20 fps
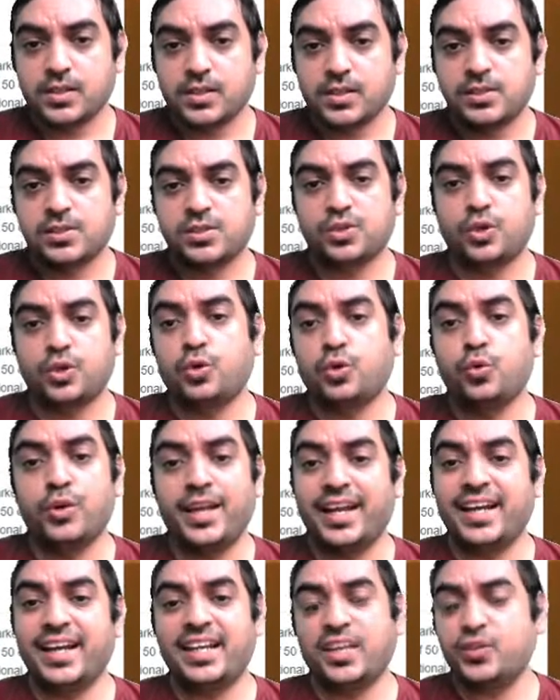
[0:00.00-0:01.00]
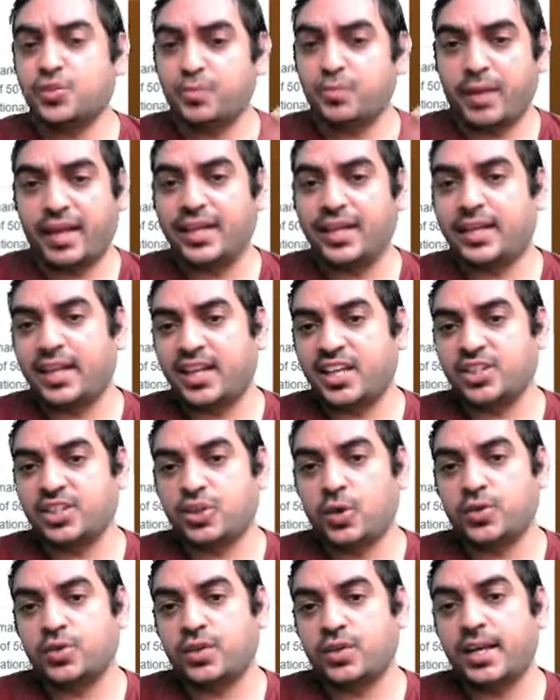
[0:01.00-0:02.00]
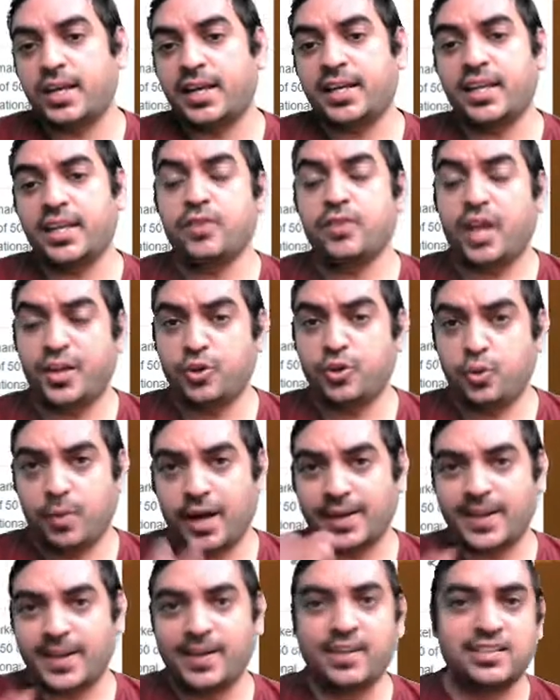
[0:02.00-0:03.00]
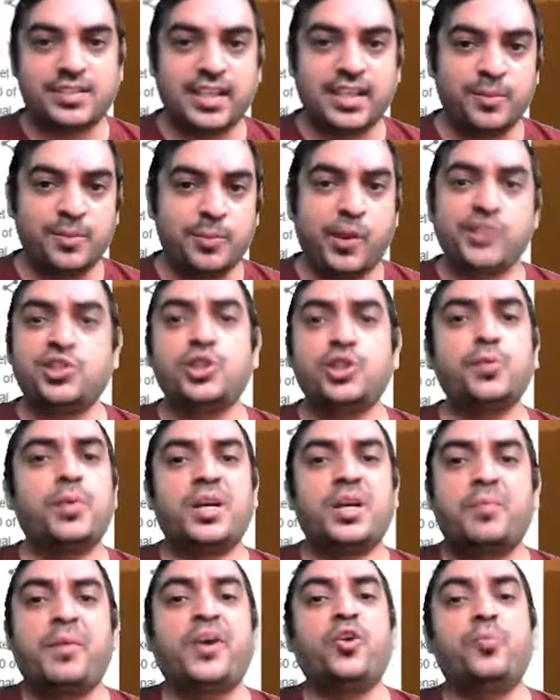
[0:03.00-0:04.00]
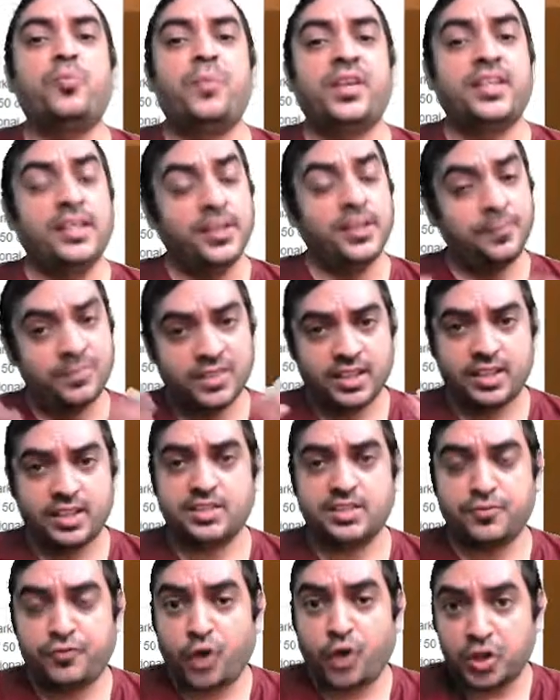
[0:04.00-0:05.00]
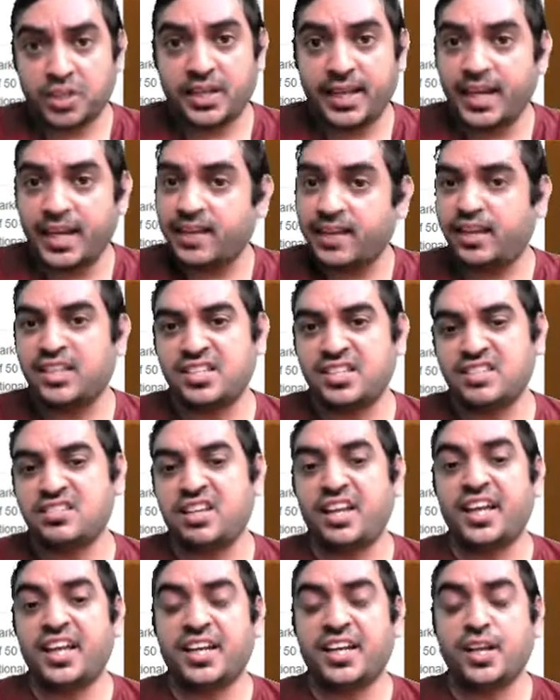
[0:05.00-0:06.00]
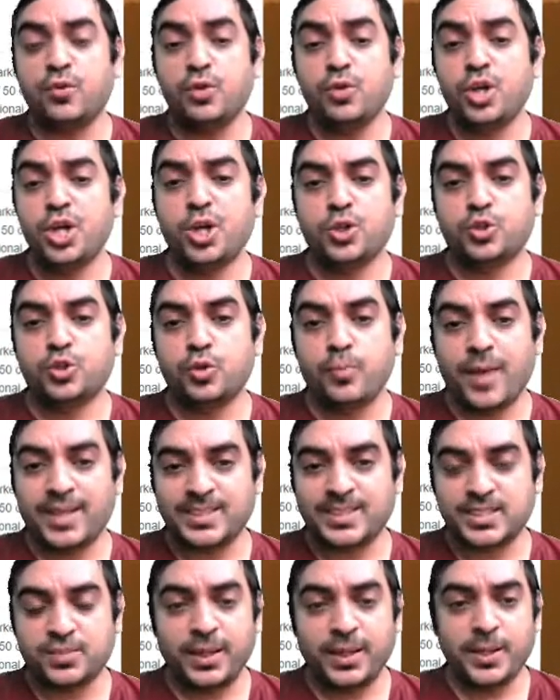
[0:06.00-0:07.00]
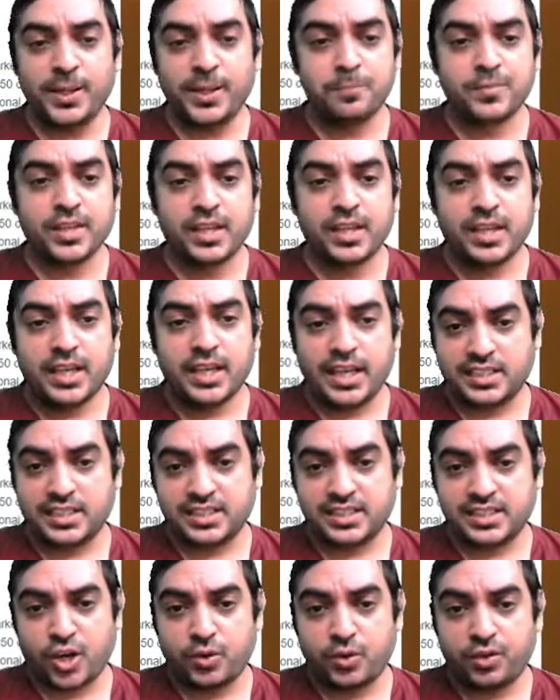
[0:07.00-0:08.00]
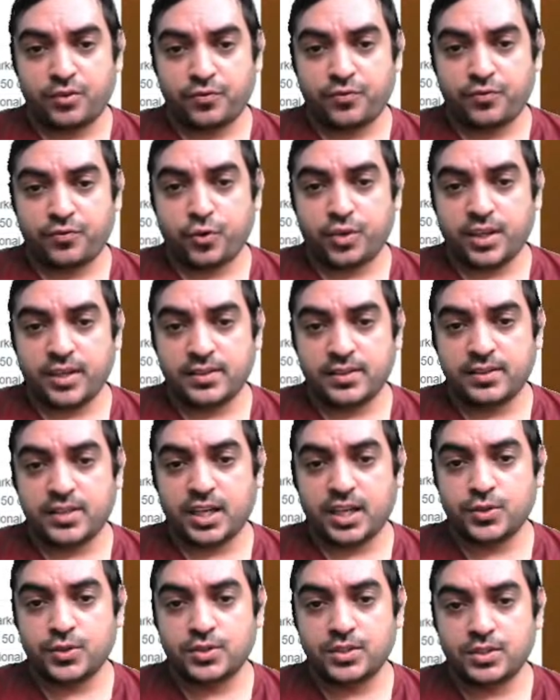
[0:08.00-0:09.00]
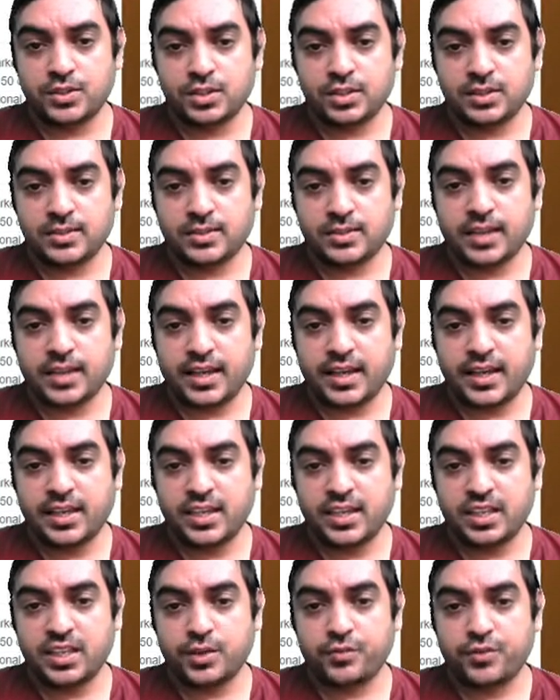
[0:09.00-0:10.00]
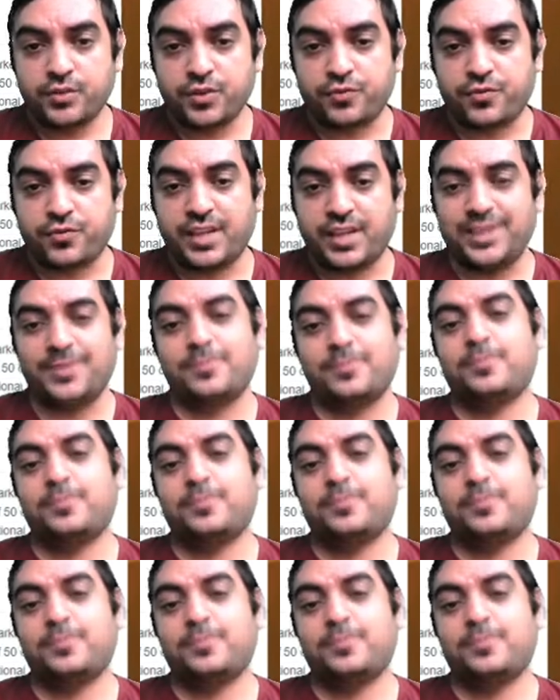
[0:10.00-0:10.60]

So two negatives. My take is also negative. I know market is telling positive, but my opinion is for the day at least is still negative. So my assessment, it is around 14,950.